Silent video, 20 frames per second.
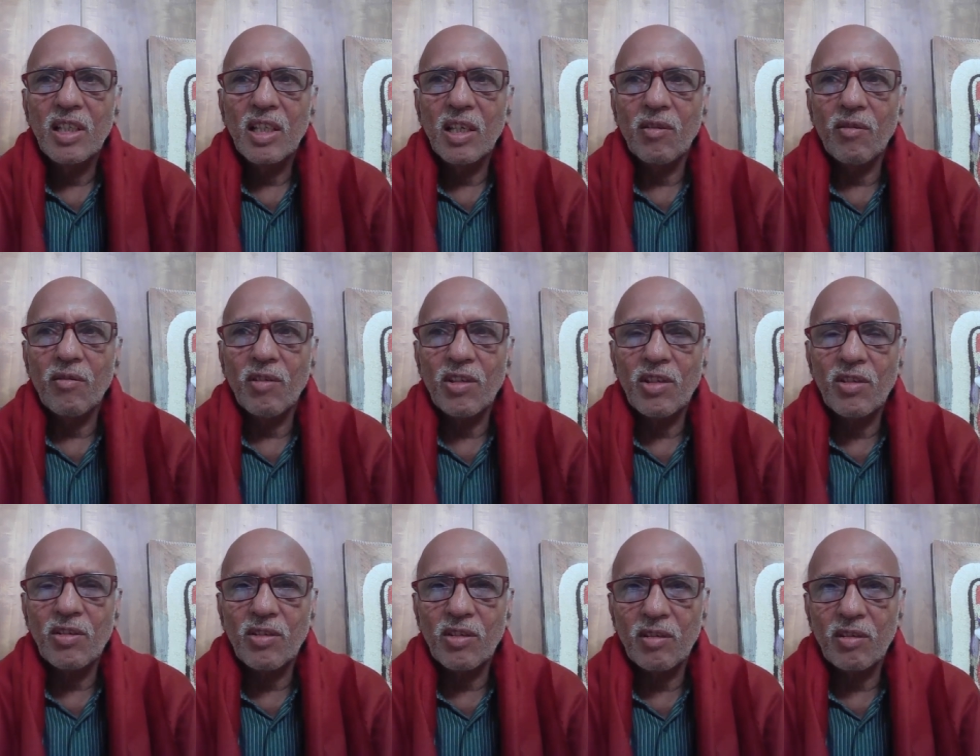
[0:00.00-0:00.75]
He
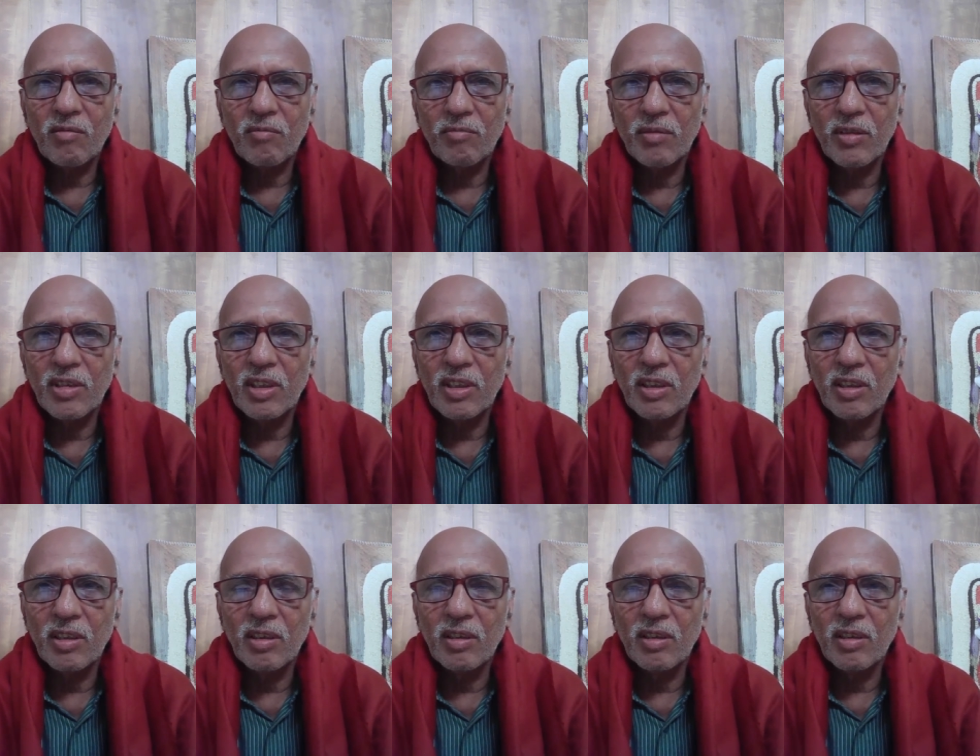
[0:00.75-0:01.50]
was
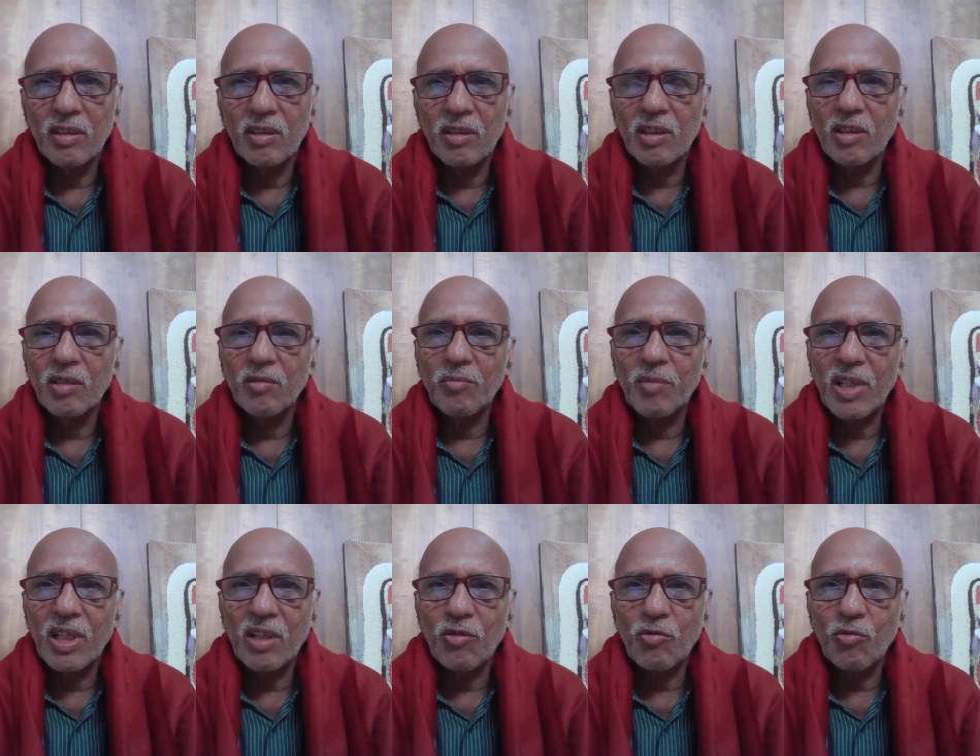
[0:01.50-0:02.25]
uh,
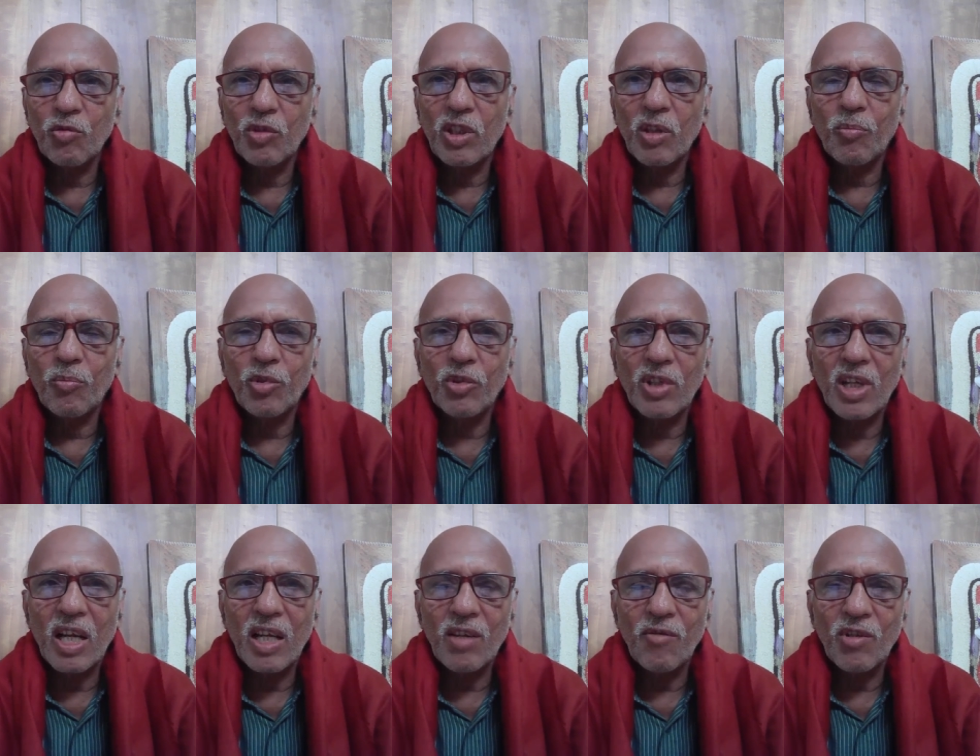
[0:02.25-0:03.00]
because
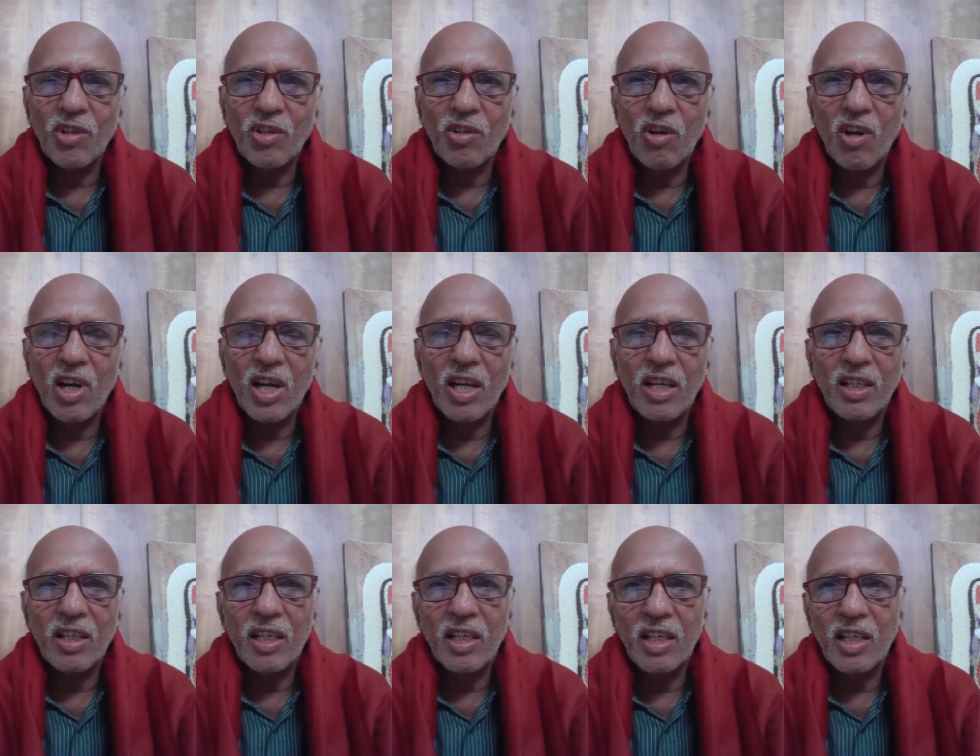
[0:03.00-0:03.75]
Sutaputra he was called
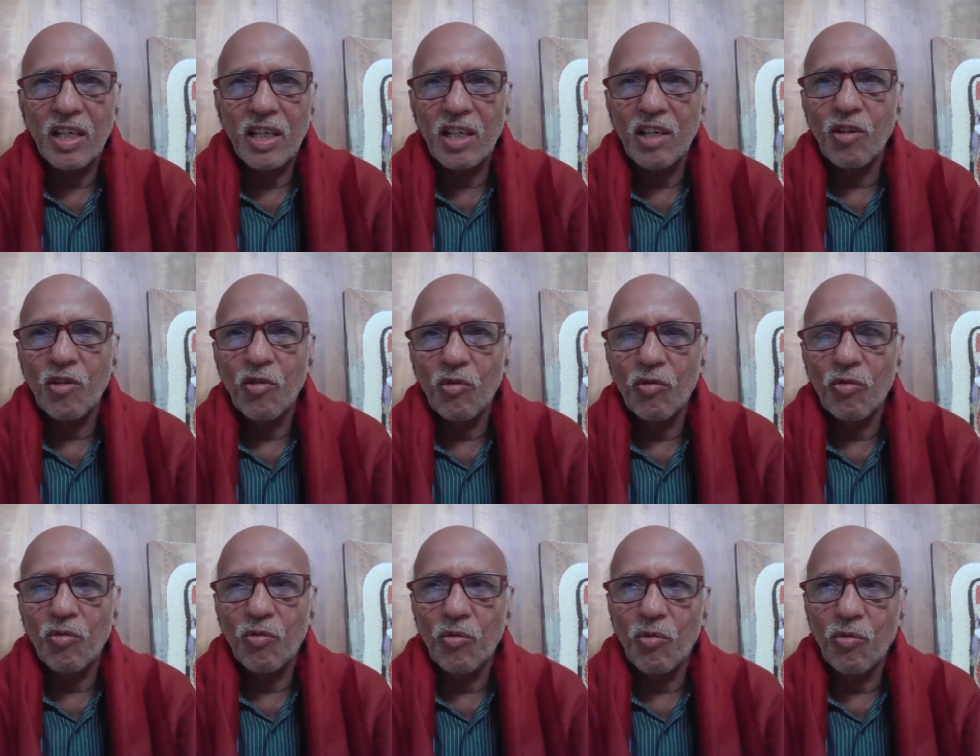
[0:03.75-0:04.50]
and then he didn't
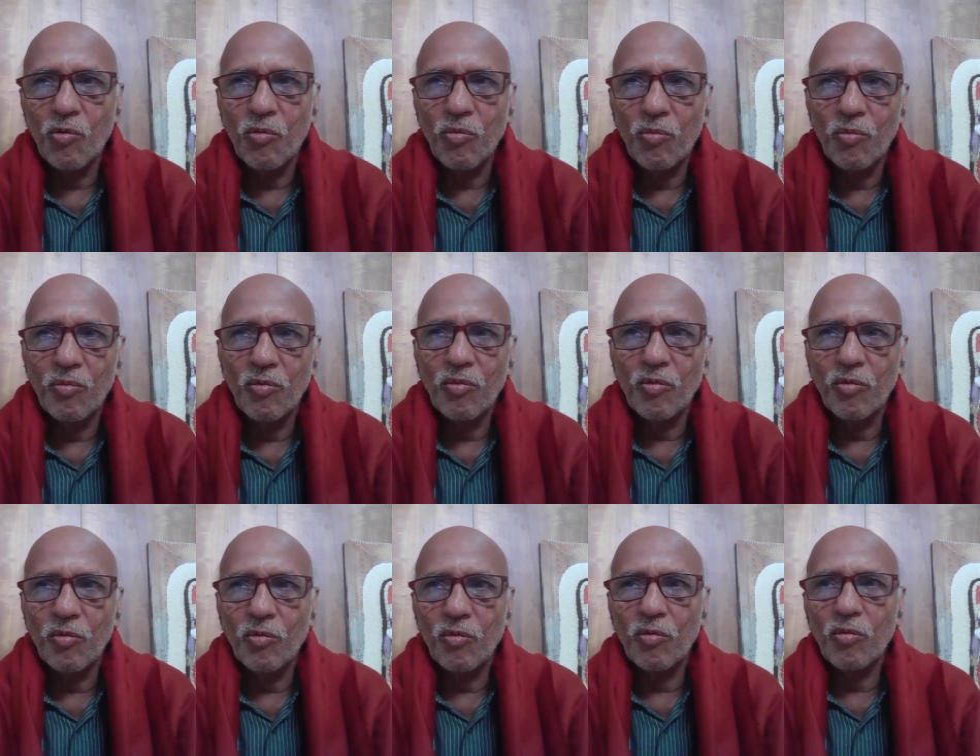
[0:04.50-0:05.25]
know who,
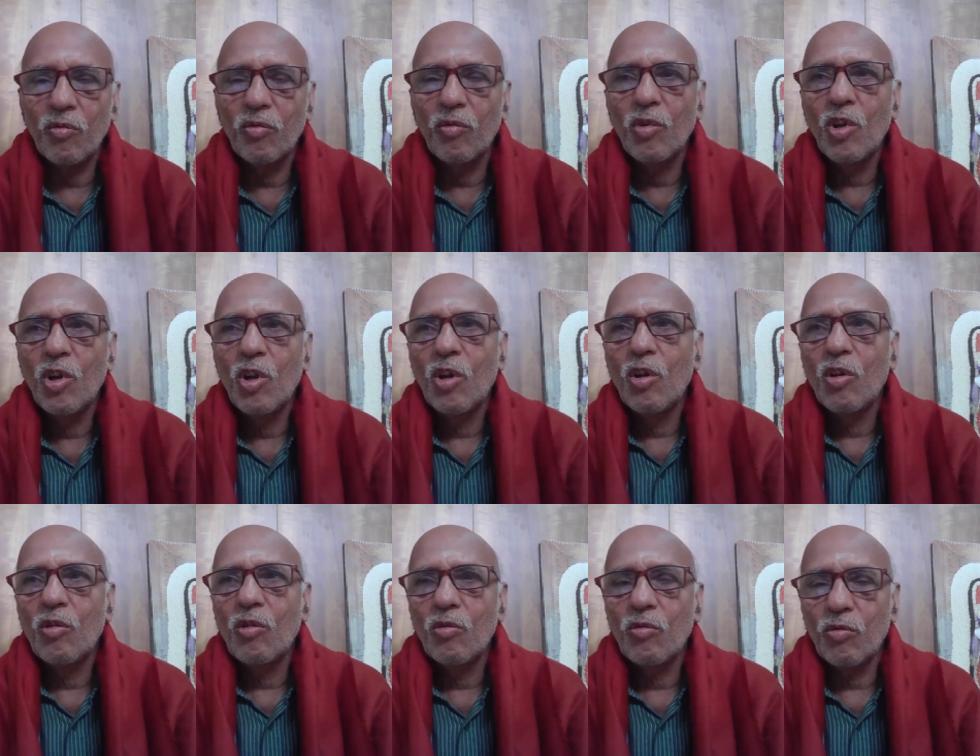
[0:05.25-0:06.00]
who
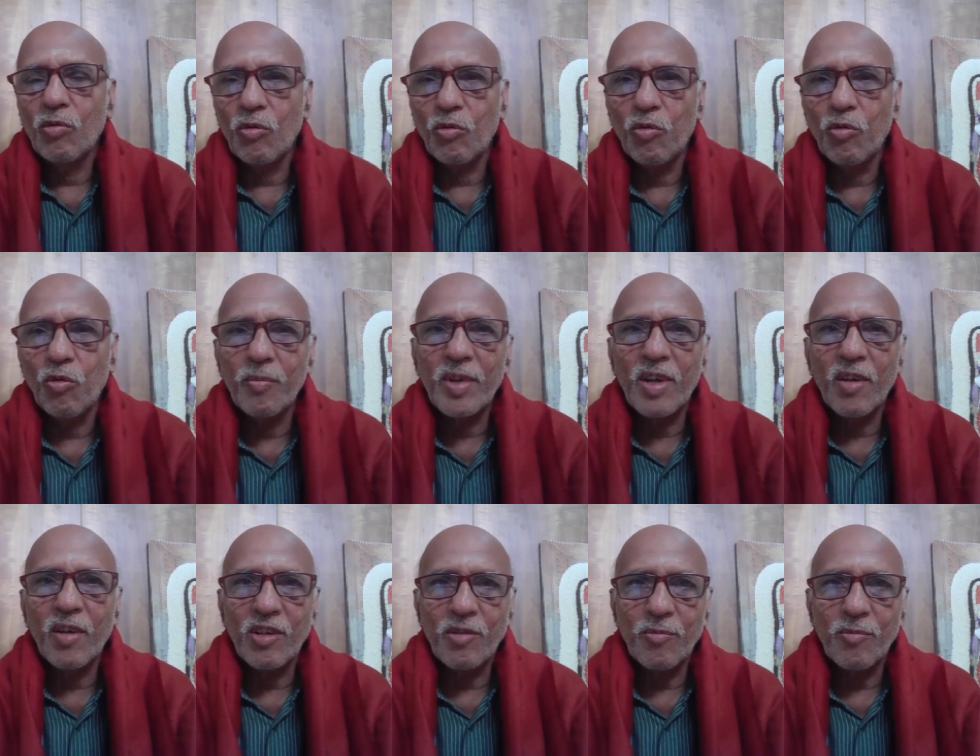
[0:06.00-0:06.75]
to whom
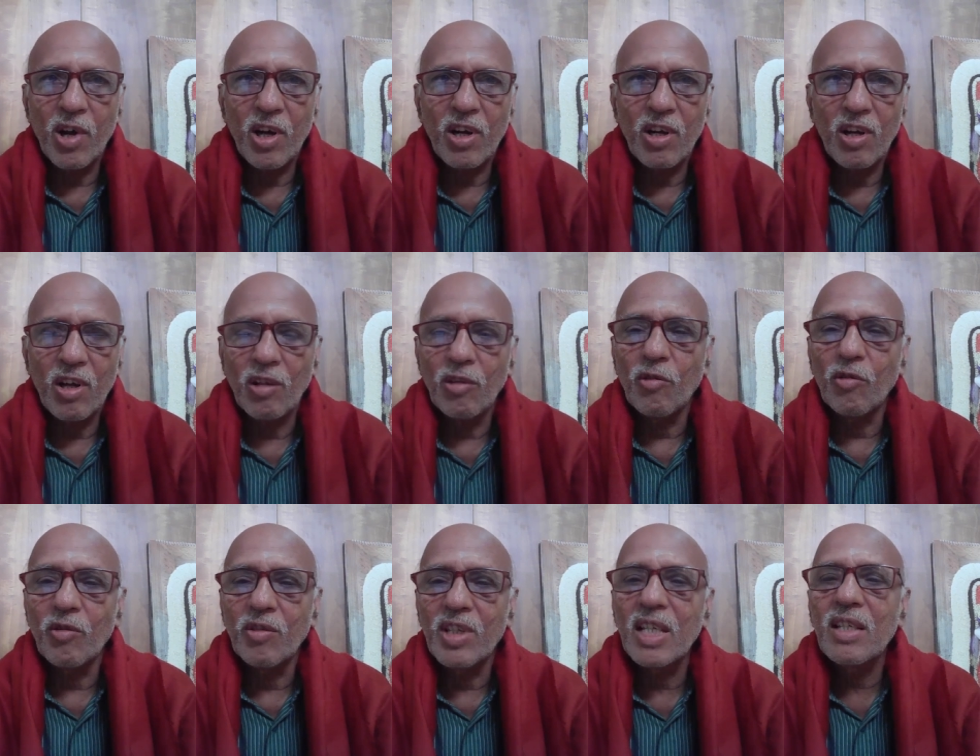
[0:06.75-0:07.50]
he was born all
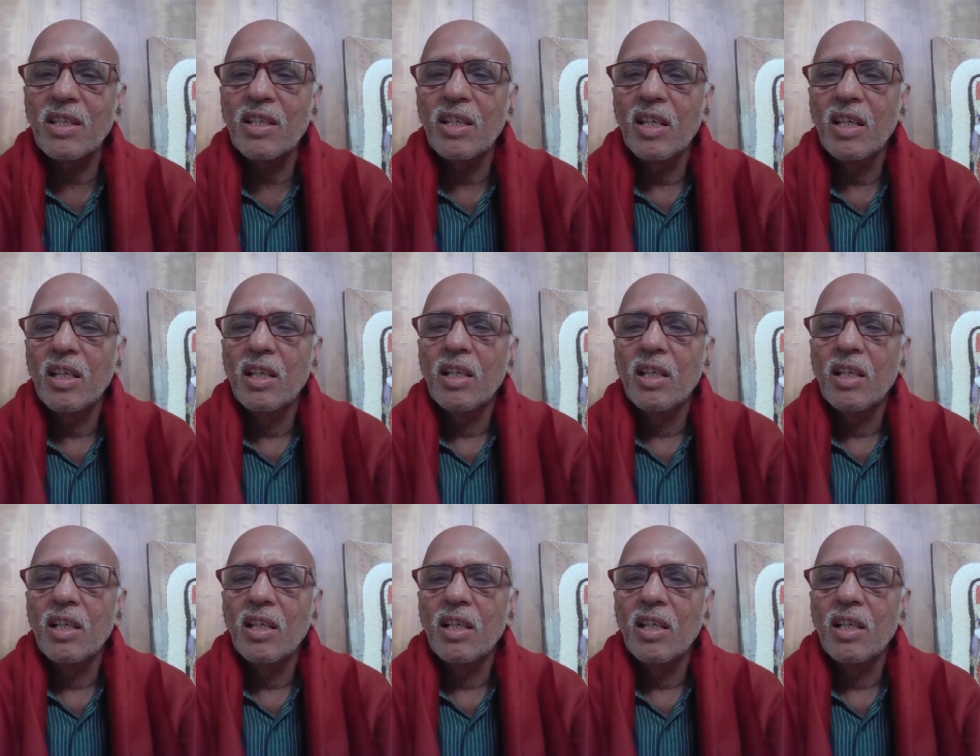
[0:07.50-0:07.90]
those things.